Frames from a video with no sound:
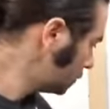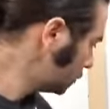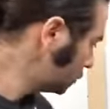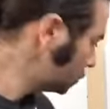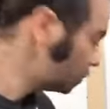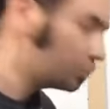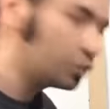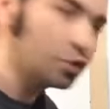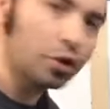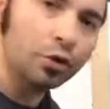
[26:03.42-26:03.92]

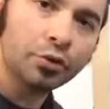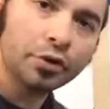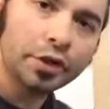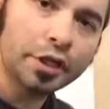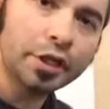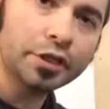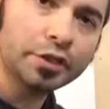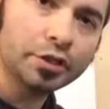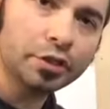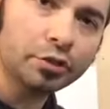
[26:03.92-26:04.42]
you don't
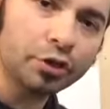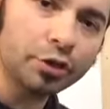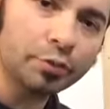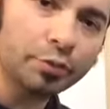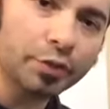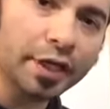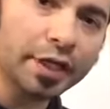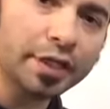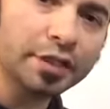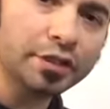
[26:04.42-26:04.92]
need to
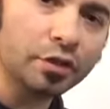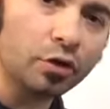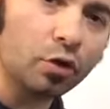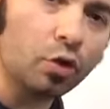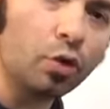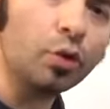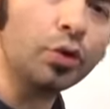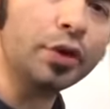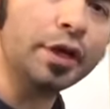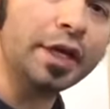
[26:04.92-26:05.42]
replace a
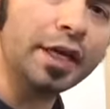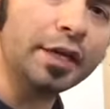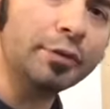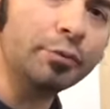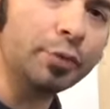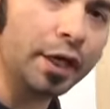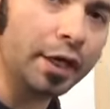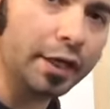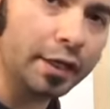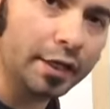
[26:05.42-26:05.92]
whole ink
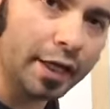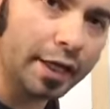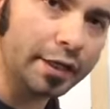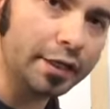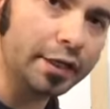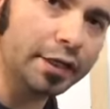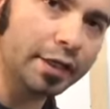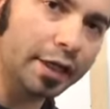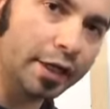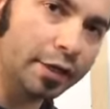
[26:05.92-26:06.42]
bay
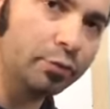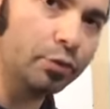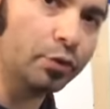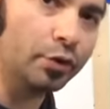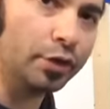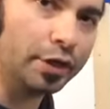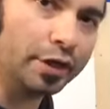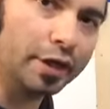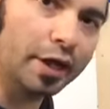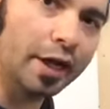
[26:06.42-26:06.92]

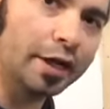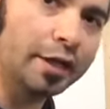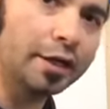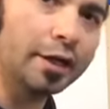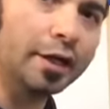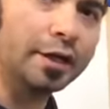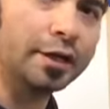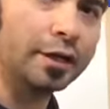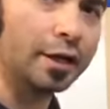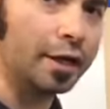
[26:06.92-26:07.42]

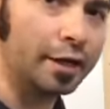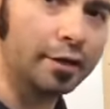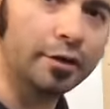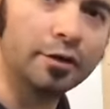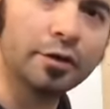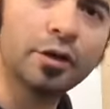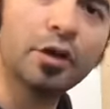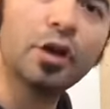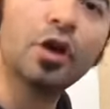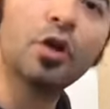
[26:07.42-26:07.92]
99.999,
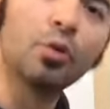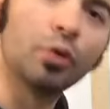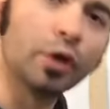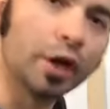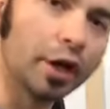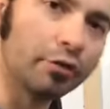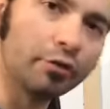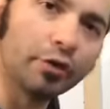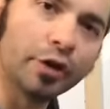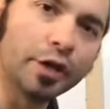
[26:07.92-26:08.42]

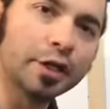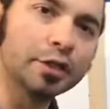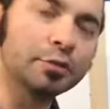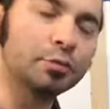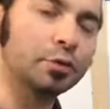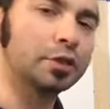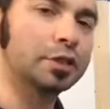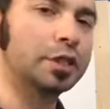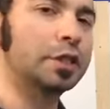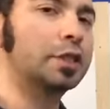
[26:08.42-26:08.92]
whatever it is
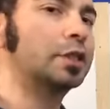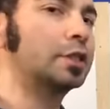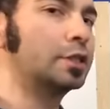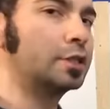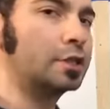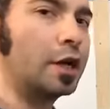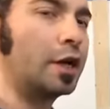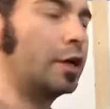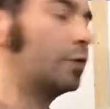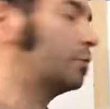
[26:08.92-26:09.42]
percent of the
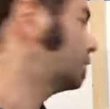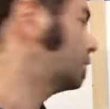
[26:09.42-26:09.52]
time.